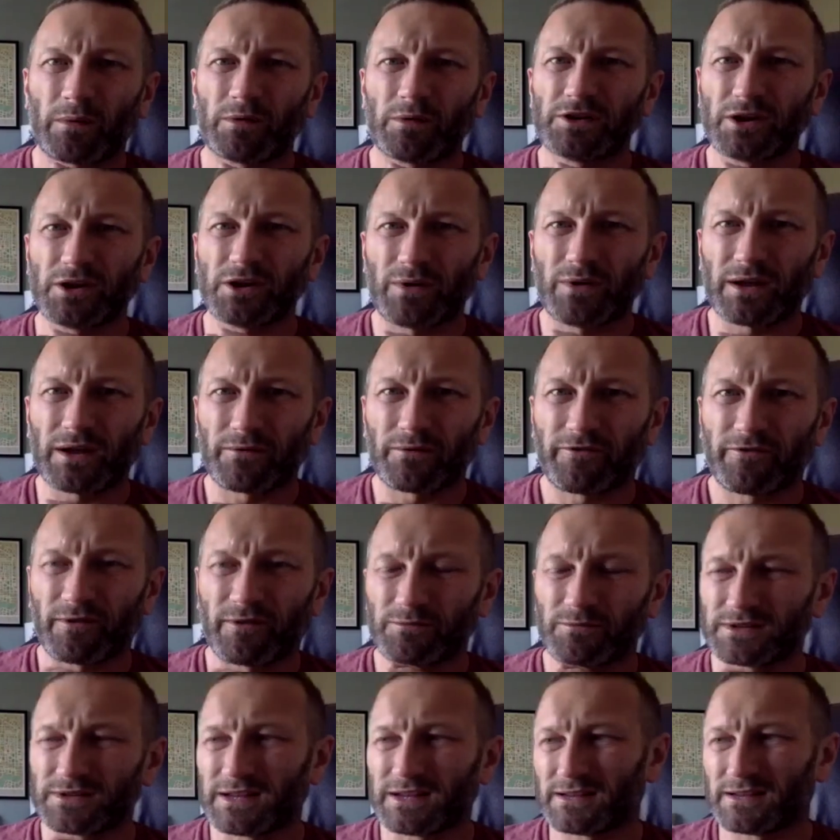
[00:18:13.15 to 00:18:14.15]
doing from
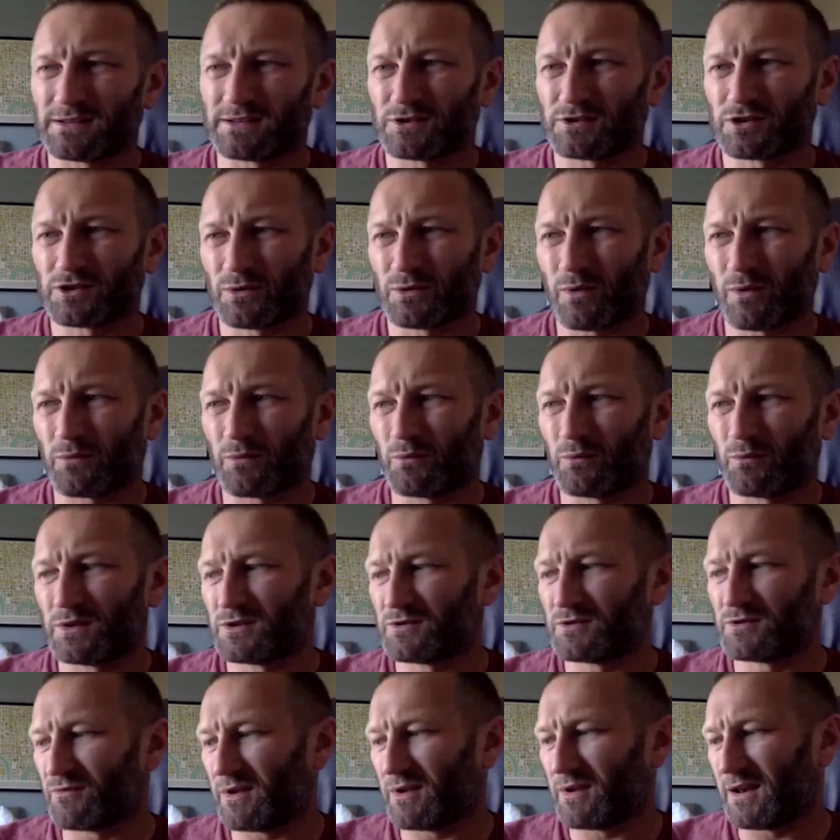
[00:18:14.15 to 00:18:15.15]
season two onwards,
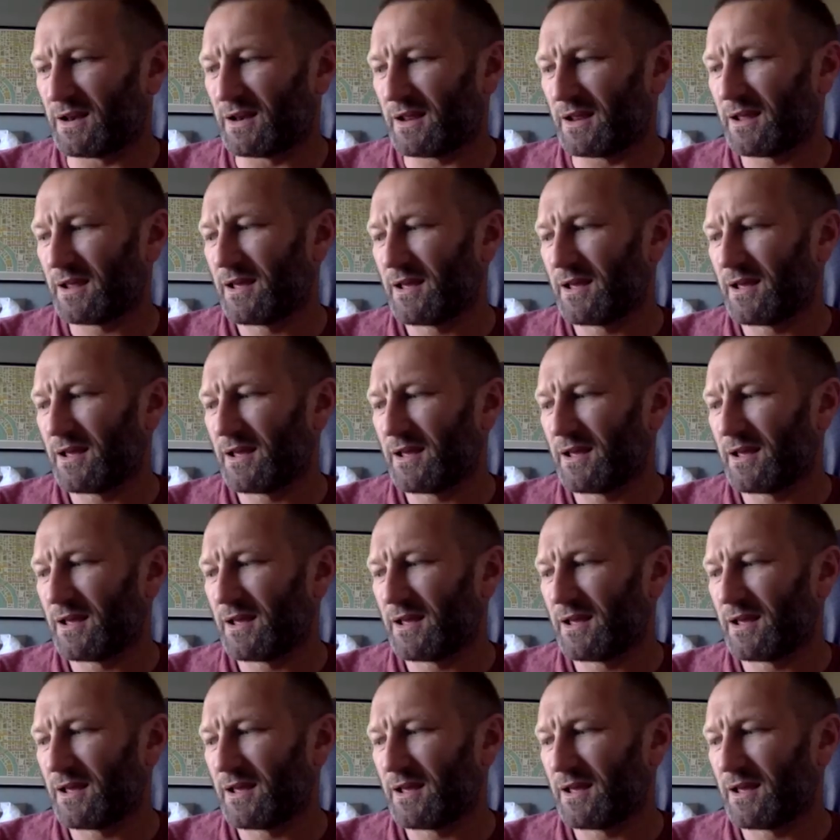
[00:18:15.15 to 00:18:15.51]
really.